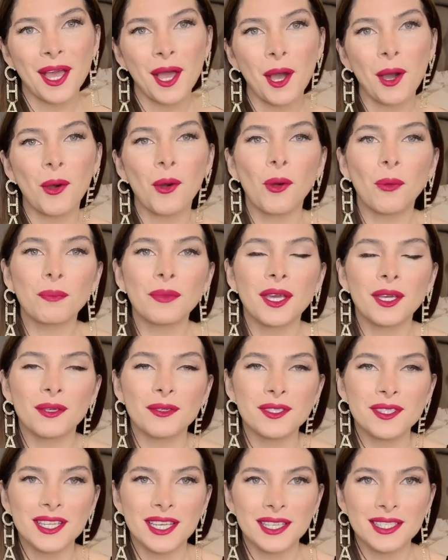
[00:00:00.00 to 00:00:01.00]
I hope that you
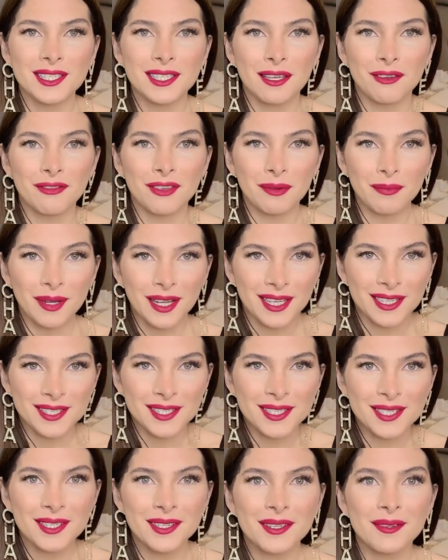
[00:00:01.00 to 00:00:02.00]
stay safe and
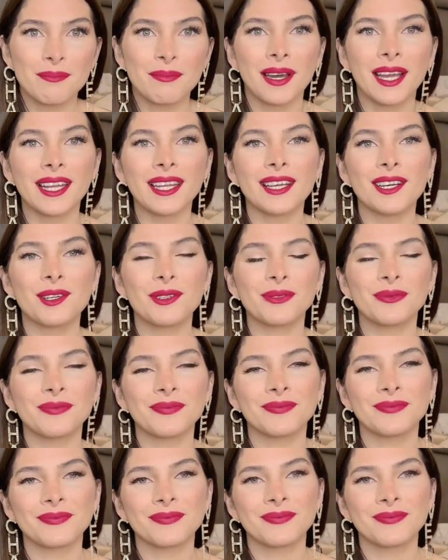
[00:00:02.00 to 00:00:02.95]
blessed. Bye now.